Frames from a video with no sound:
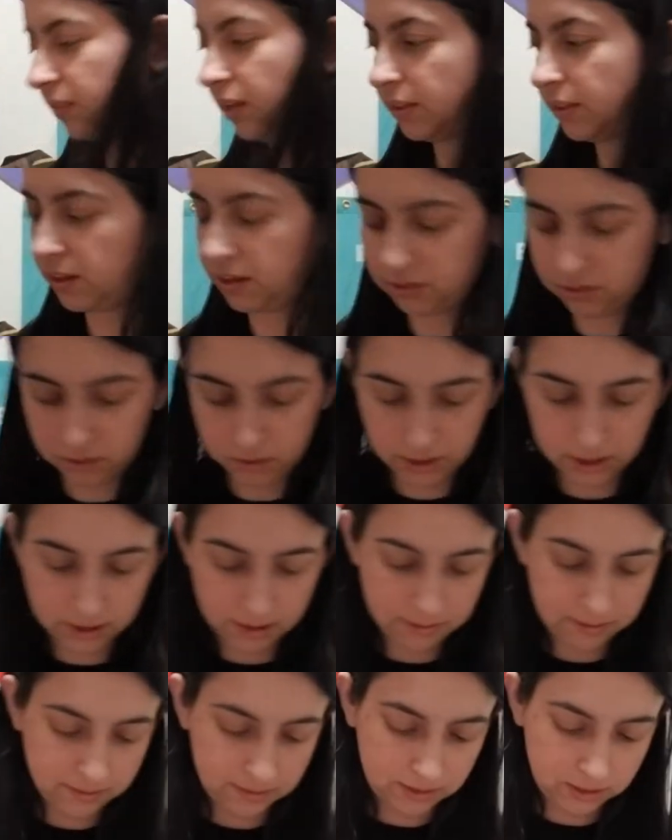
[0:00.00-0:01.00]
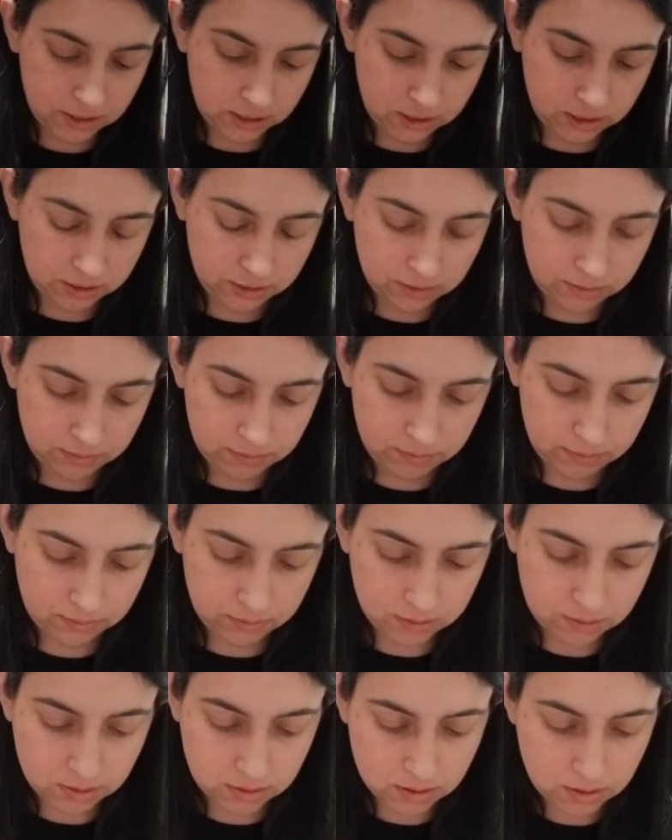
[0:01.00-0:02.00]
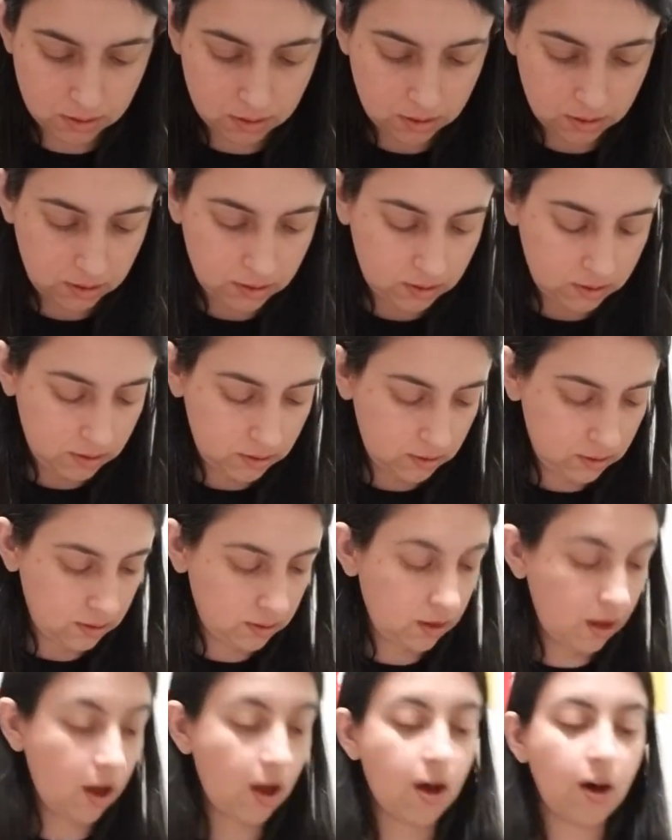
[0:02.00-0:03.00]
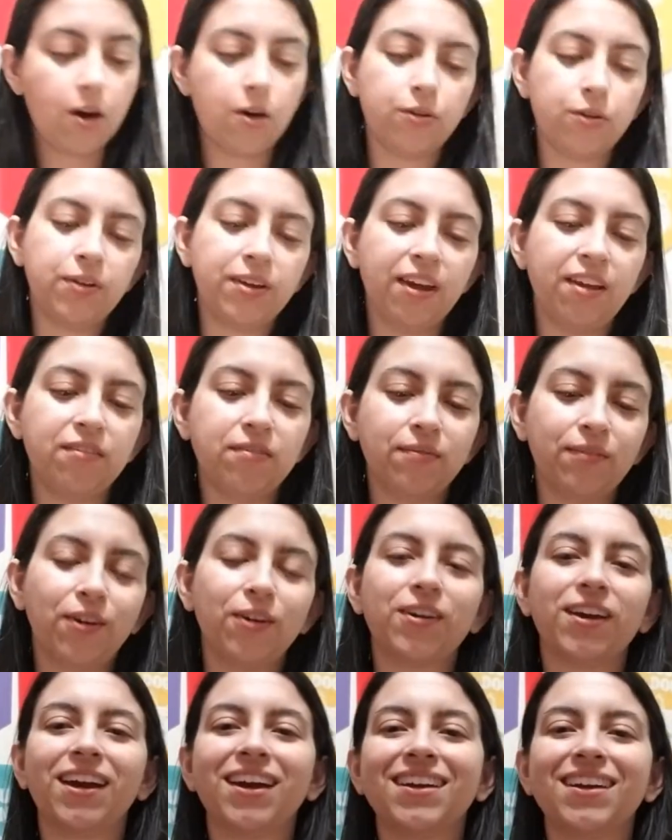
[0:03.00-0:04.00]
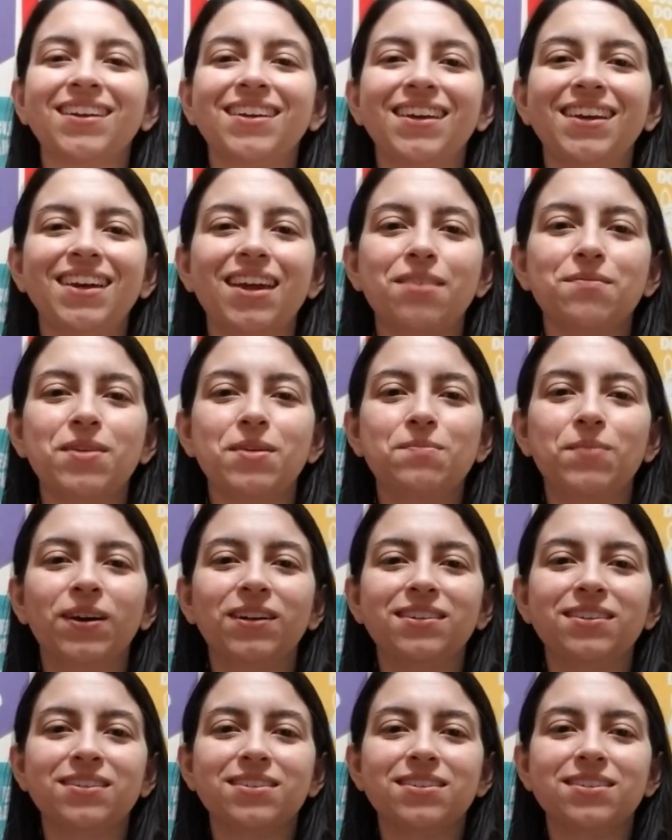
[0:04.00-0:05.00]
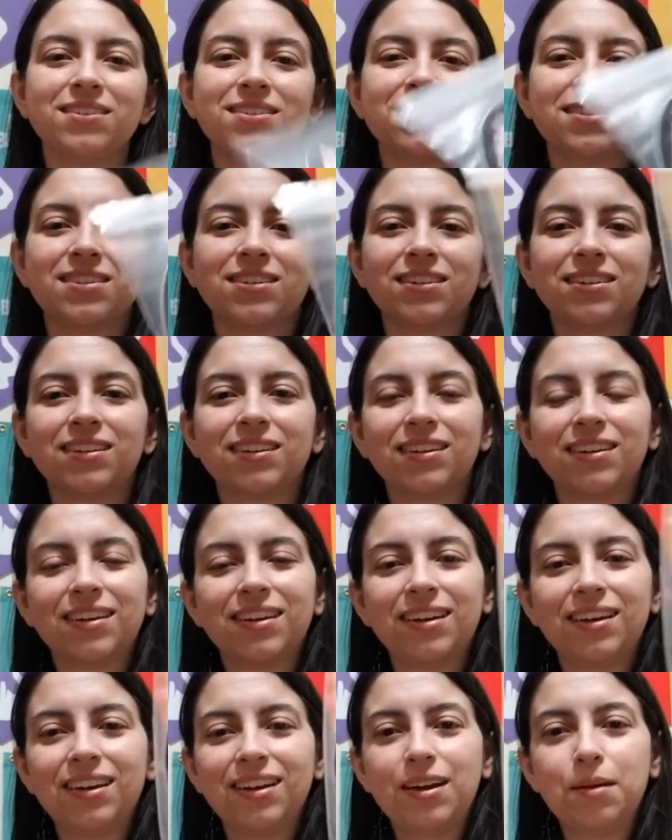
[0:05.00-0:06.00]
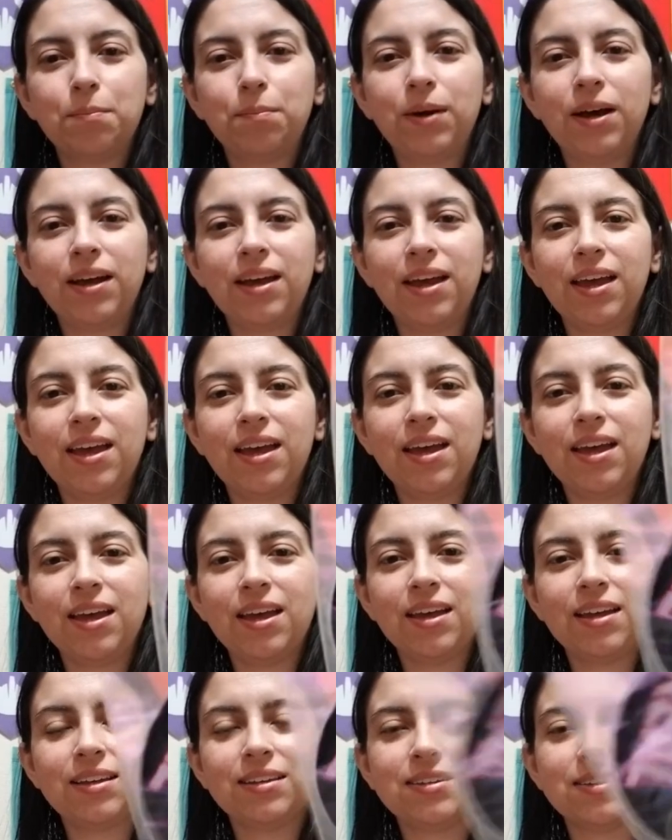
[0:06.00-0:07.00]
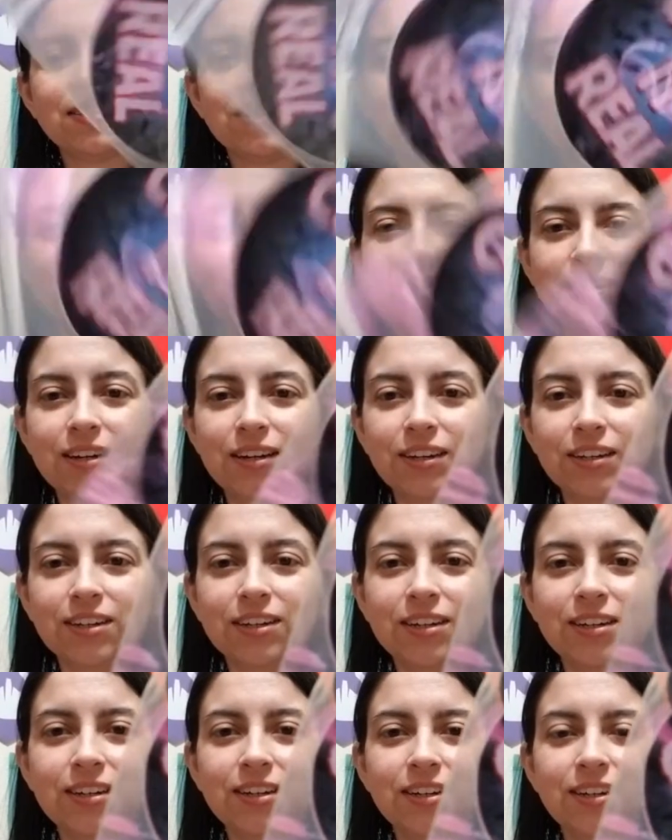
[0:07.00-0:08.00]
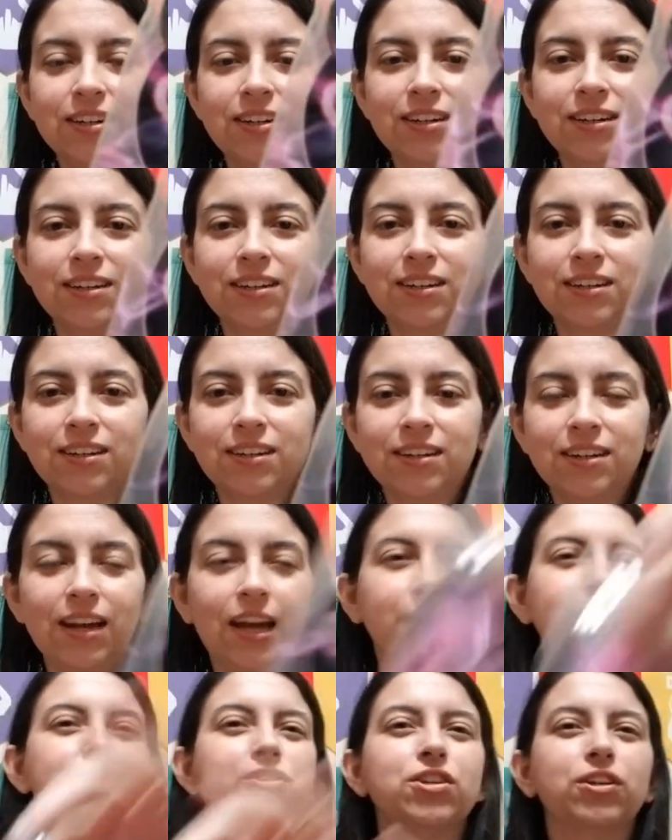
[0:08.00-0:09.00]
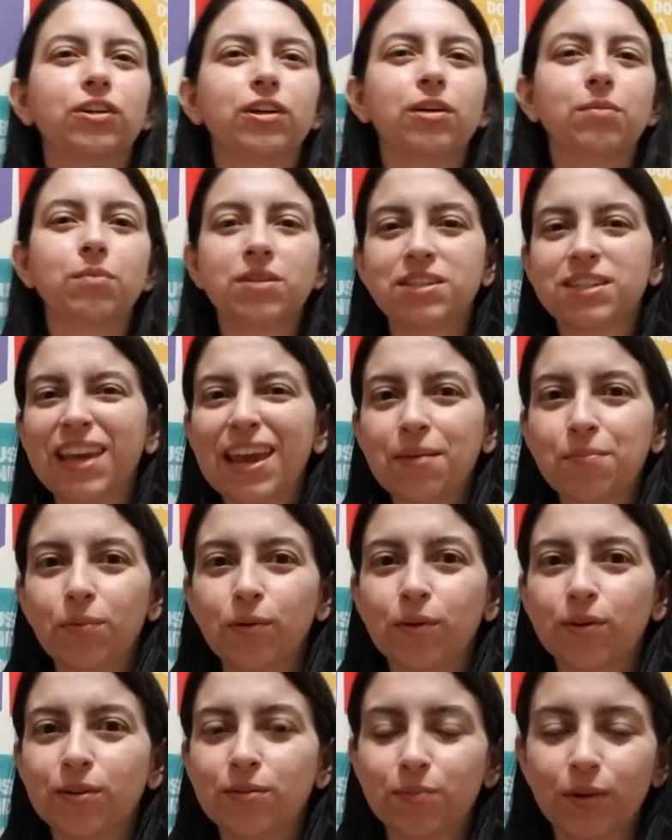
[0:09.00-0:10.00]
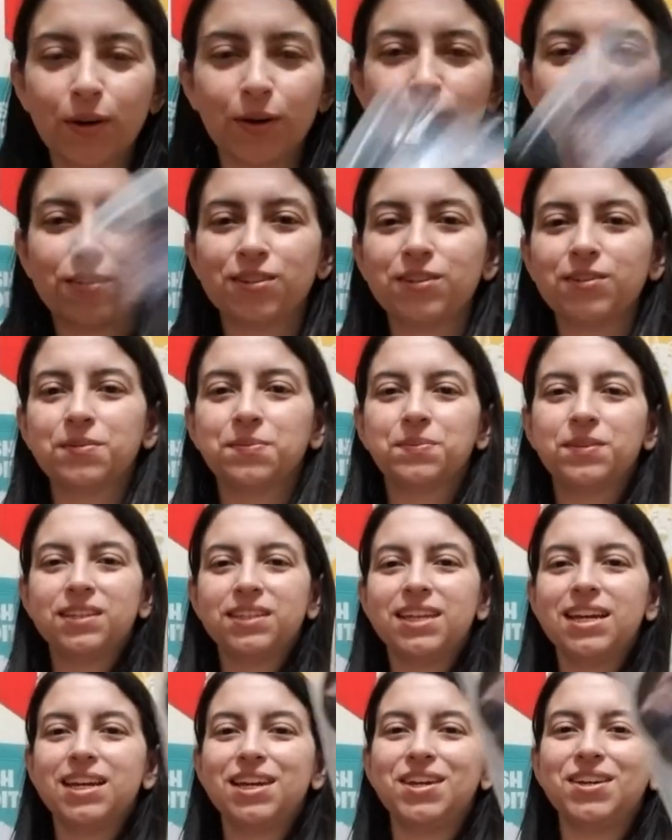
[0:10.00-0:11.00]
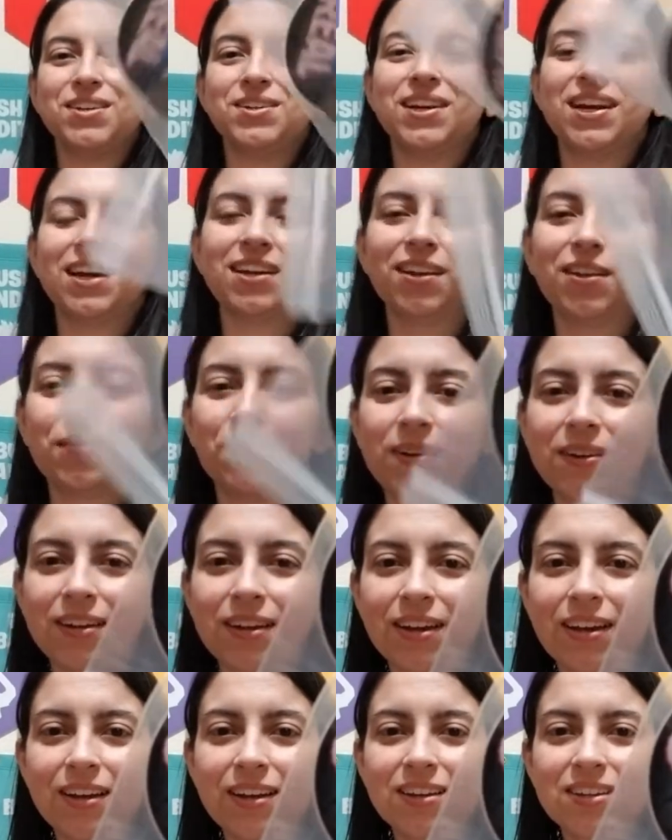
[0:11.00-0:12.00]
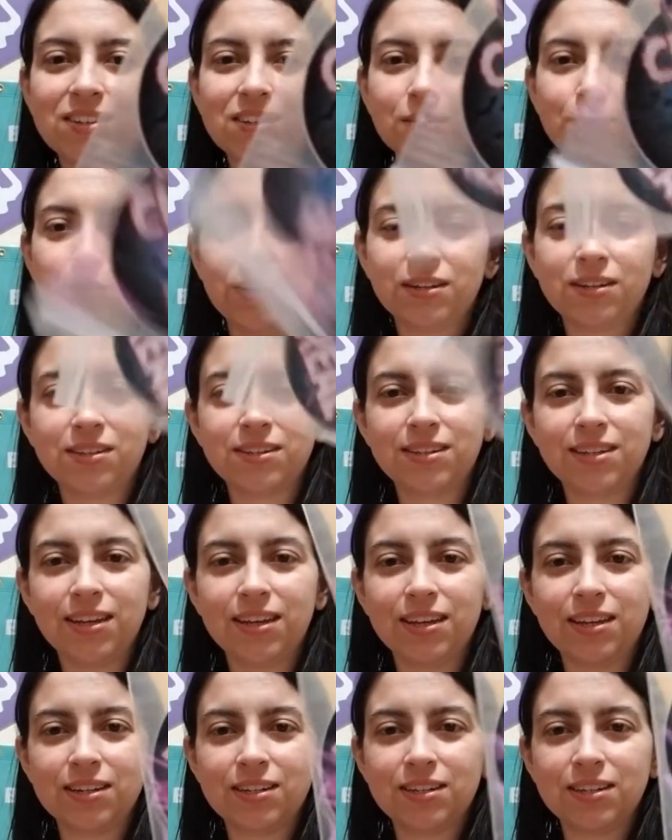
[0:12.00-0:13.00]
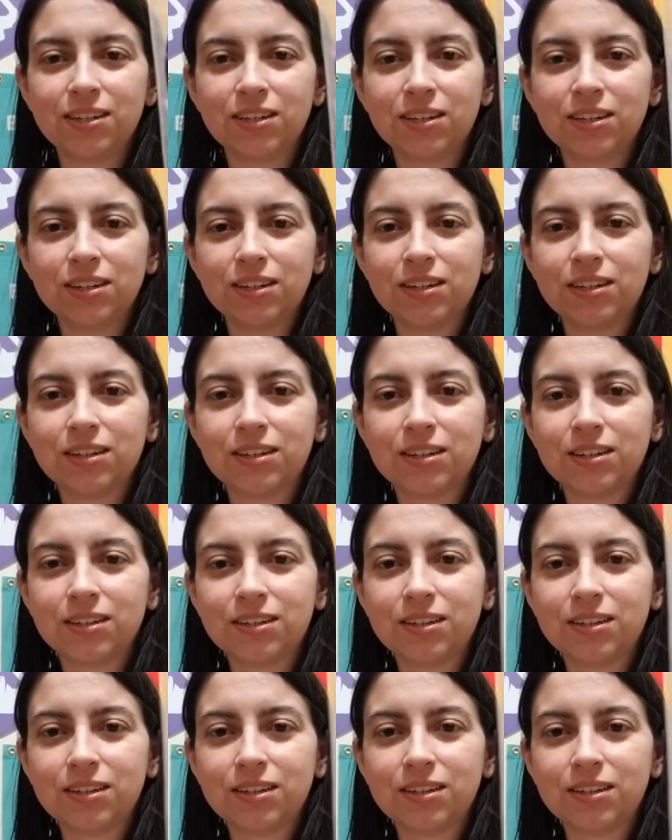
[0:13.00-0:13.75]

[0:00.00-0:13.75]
Nothing else. Okay, so. Oh, you gave. Okay, he gave me buttons. Buttons! And a sticker. I have a sticker on my skateboard, bro. So, thank you! I got another one. So, buttons and a sticker.